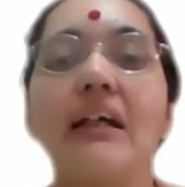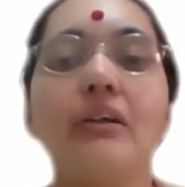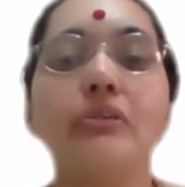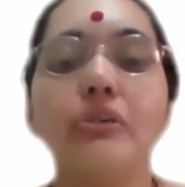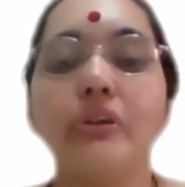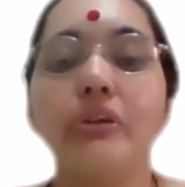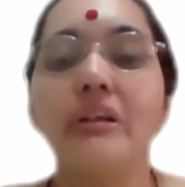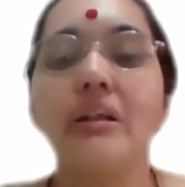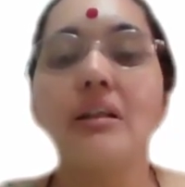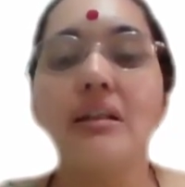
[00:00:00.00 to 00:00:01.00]
south or
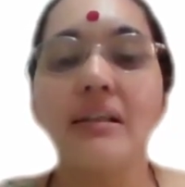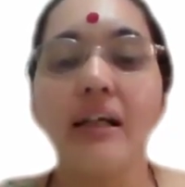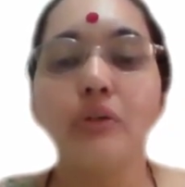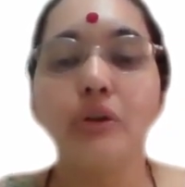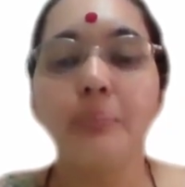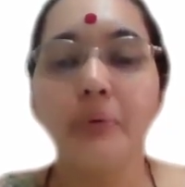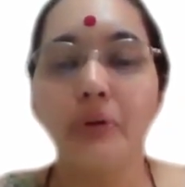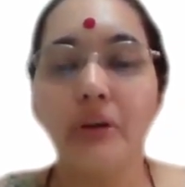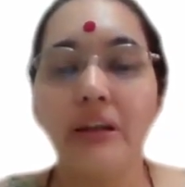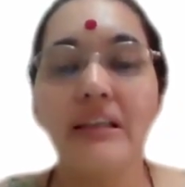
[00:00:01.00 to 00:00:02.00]
the South
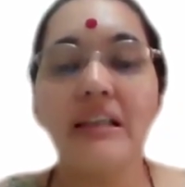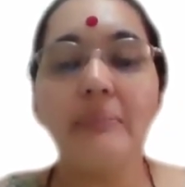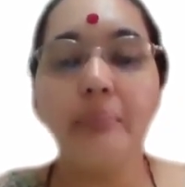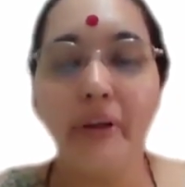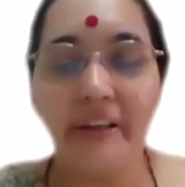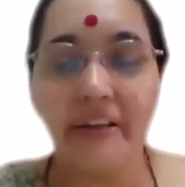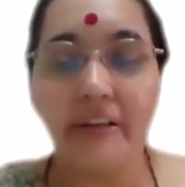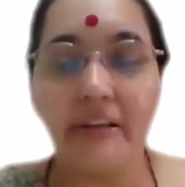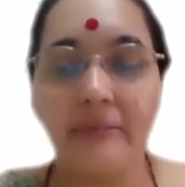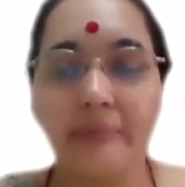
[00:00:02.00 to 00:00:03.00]
Pole. It's a point.